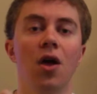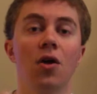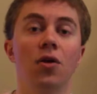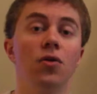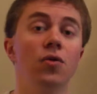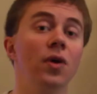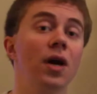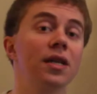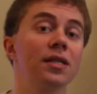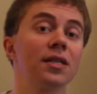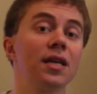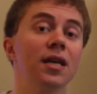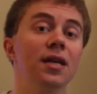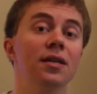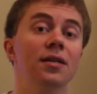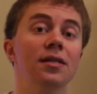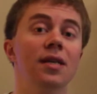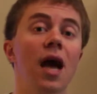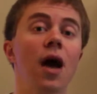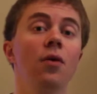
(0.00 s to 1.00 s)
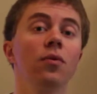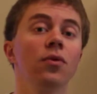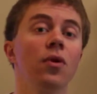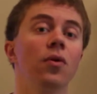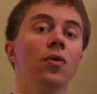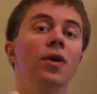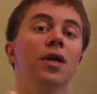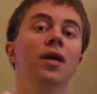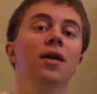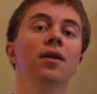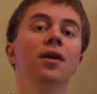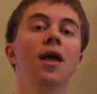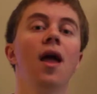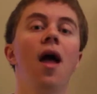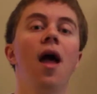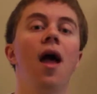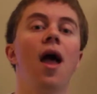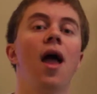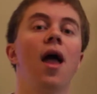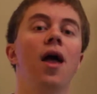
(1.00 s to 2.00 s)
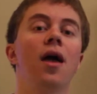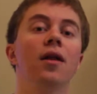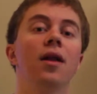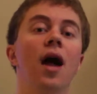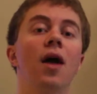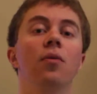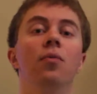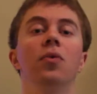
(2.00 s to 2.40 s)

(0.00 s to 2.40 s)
You guys can download it, and I